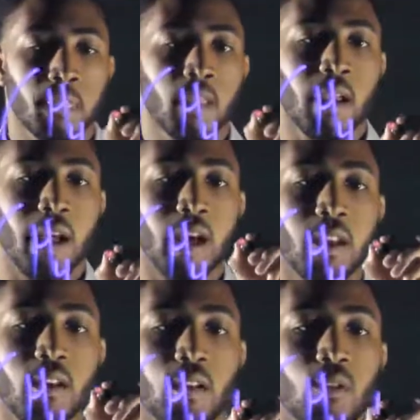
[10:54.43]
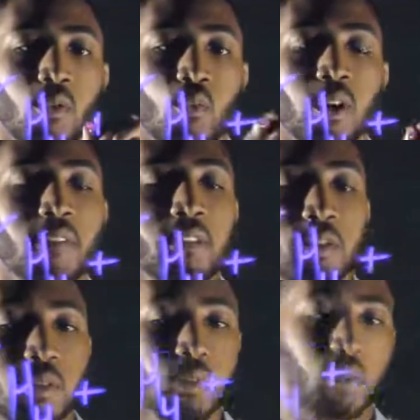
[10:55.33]
And whenever you
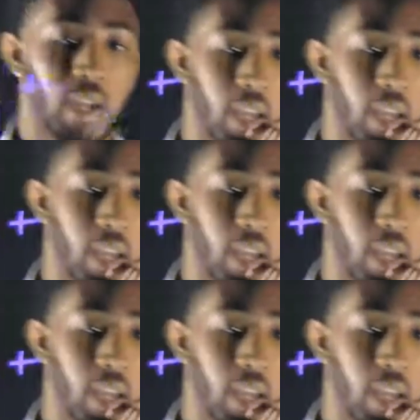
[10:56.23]
do a